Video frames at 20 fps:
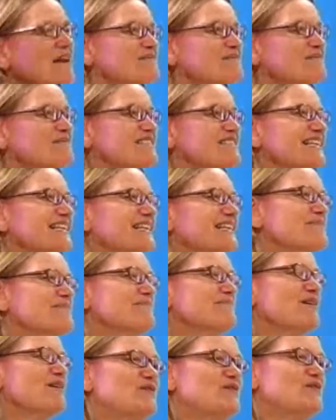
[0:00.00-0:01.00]
was thinking
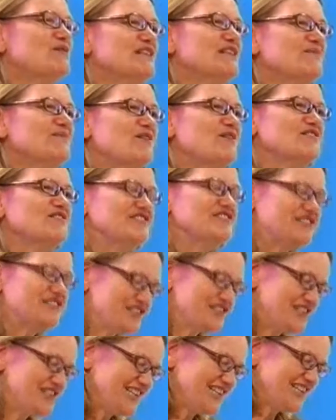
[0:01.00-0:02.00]
about what I wanted to
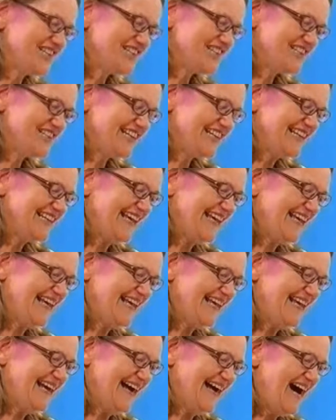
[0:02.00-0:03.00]
say today,
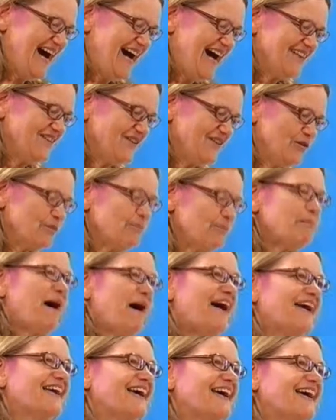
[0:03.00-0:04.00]
I thought
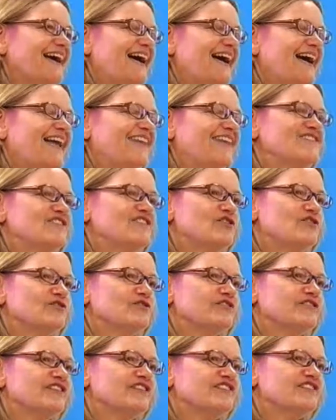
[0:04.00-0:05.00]
back and
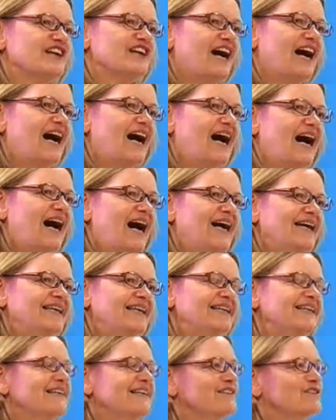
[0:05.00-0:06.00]
thought that
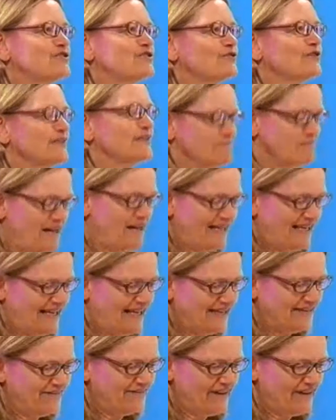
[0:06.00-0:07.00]
I, during my
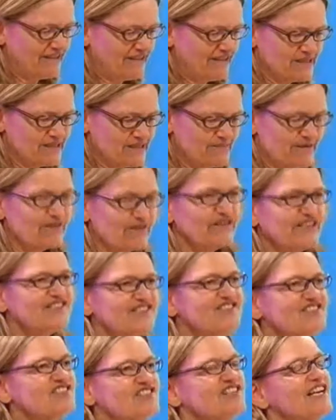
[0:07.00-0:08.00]
life, have
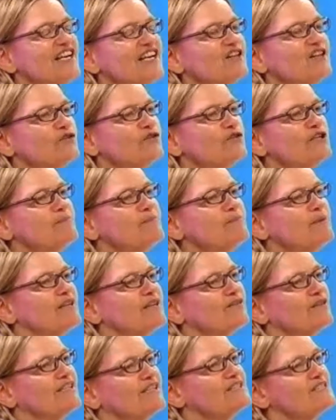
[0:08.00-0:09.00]
experienced 3
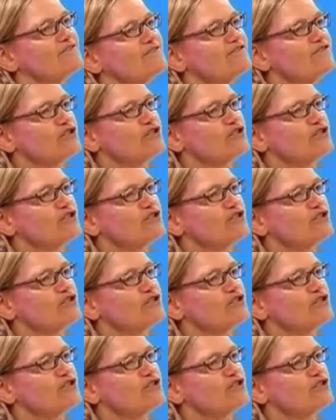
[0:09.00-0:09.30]
periods of